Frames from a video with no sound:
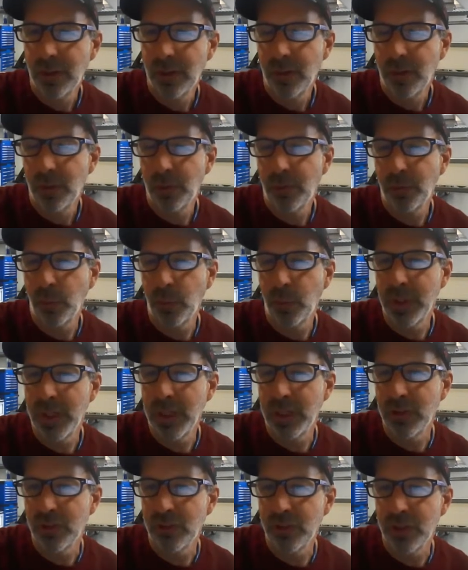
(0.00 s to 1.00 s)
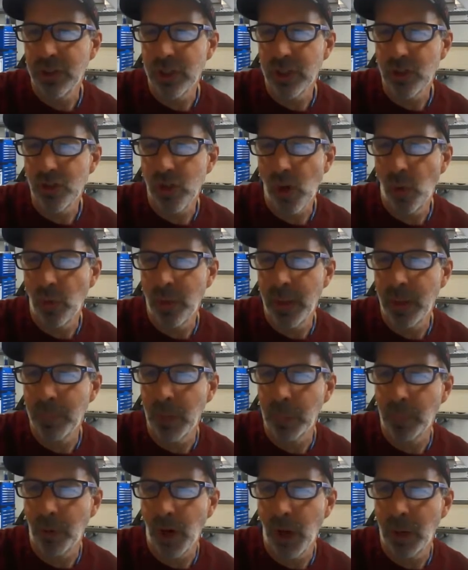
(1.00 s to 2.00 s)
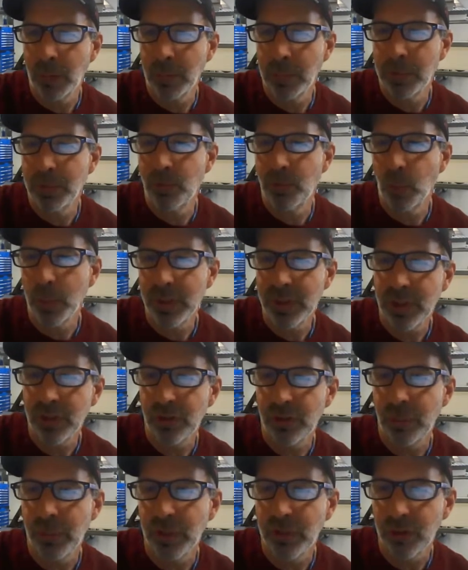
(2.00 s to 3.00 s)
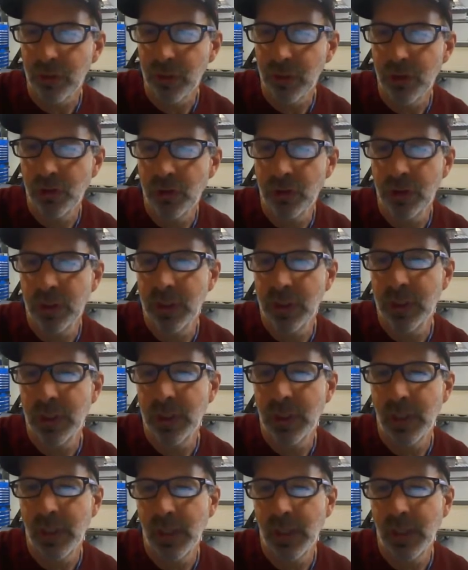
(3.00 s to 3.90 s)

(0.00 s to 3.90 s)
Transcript: 3 is to show them the problem before we teach them the solution.